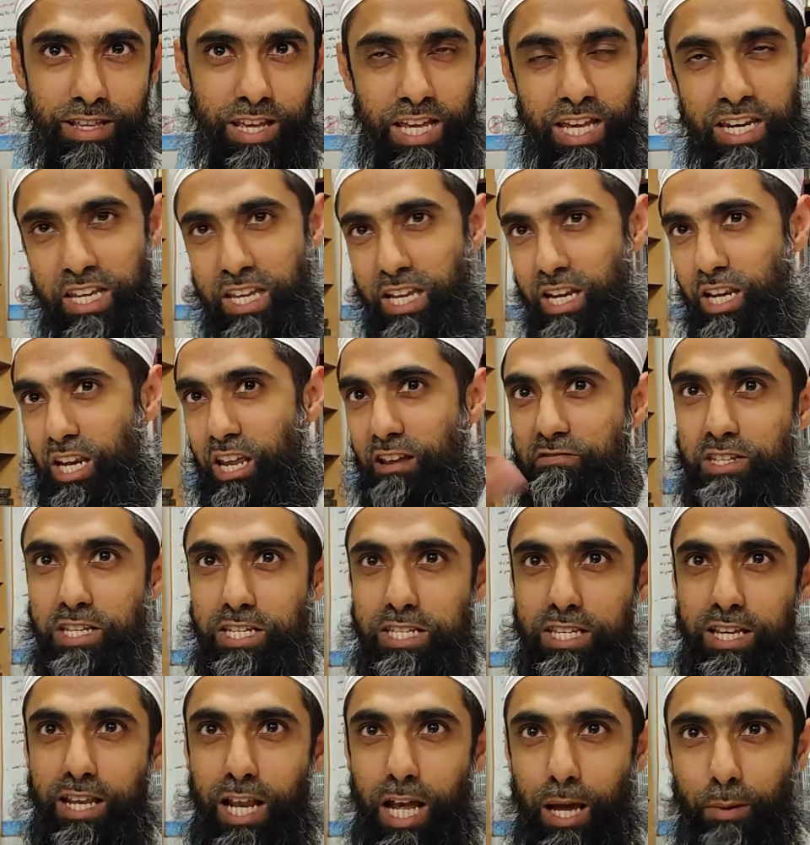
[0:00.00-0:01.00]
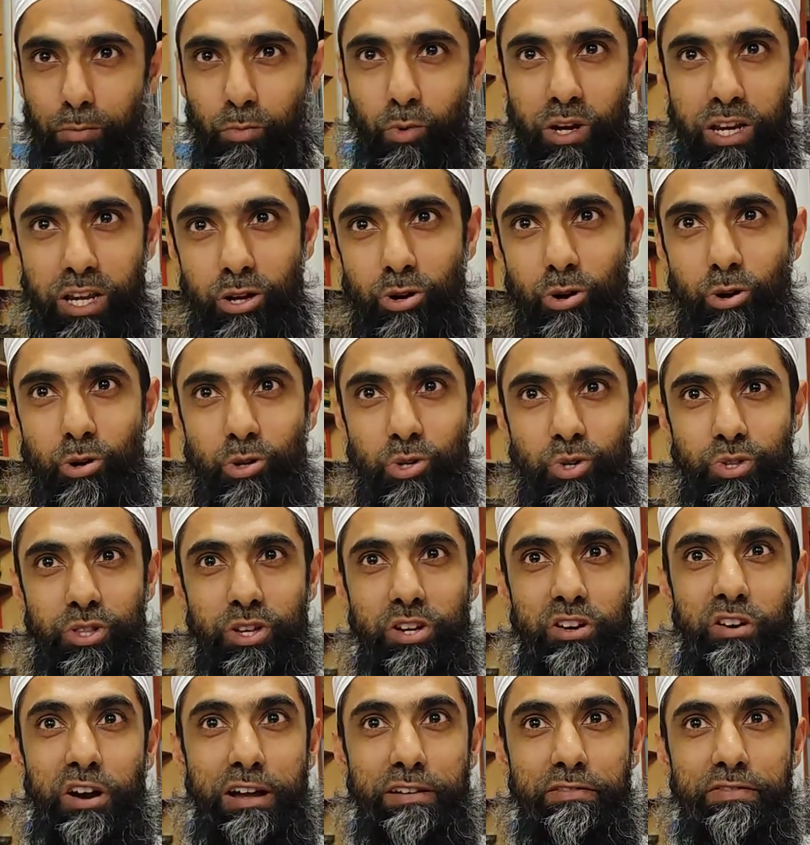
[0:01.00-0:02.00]
and he leaves Islam when he goes to
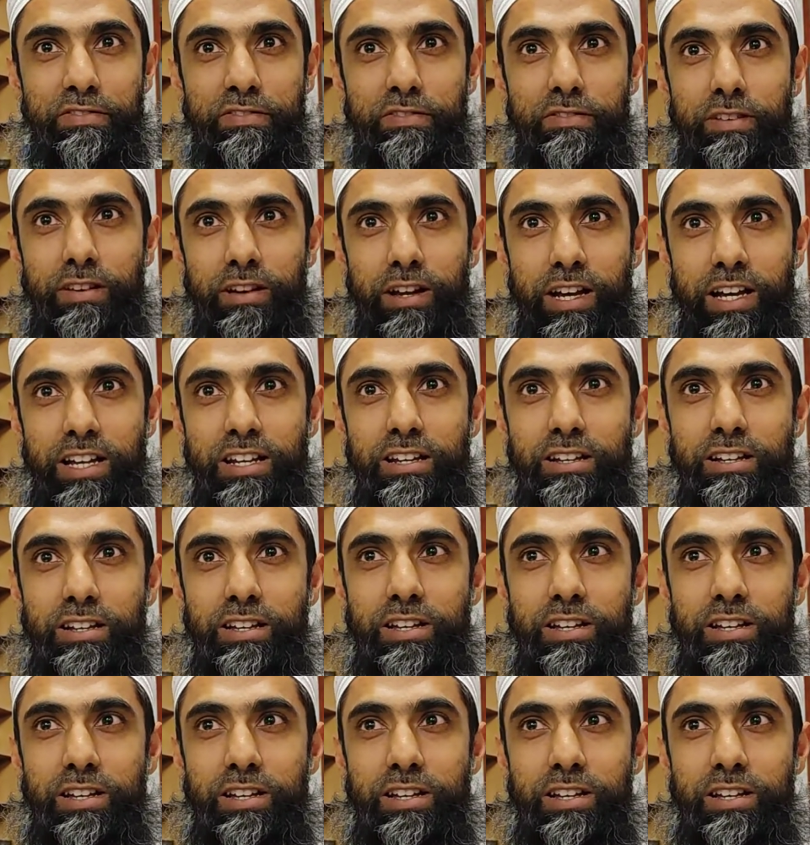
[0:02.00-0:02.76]
the grave, right?